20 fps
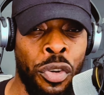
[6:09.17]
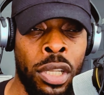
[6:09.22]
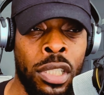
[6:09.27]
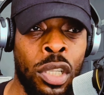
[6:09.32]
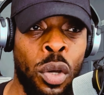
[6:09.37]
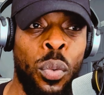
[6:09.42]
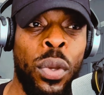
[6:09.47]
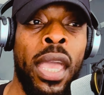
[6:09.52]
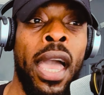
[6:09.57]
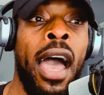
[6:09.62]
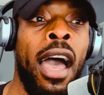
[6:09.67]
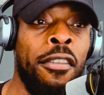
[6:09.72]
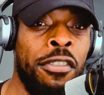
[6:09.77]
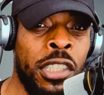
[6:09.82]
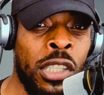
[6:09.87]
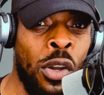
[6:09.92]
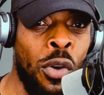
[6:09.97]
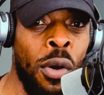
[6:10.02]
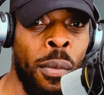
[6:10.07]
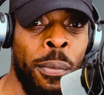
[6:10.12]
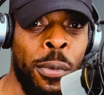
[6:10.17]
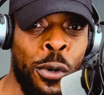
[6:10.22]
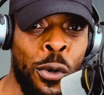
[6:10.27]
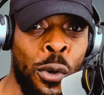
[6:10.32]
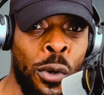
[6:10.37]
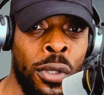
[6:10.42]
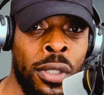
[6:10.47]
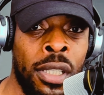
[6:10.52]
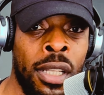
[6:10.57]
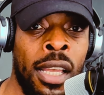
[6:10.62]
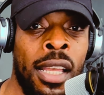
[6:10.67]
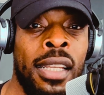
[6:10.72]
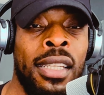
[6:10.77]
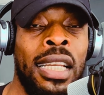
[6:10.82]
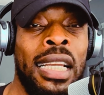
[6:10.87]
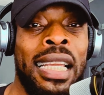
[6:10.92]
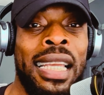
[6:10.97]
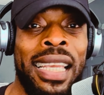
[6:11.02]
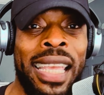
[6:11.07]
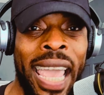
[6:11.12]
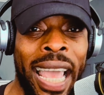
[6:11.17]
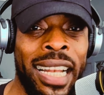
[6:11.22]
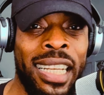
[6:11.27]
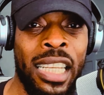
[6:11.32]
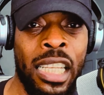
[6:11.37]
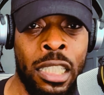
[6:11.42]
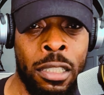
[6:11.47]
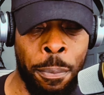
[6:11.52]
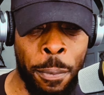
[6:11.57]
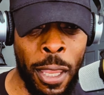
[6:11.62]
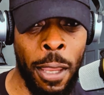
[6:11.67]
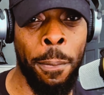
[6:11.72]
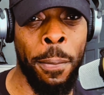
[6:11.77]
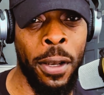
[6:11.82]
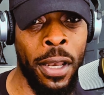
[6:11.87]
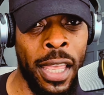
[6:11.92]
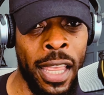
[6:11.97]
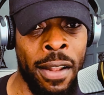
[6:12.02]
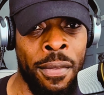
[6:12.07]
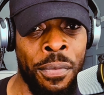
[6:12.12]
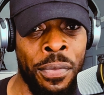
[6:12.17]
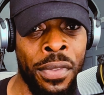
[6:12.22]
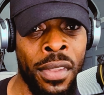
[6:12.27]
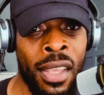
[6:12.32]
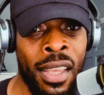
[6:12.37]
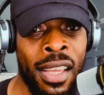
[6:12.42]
So we have to go abroad to get these people in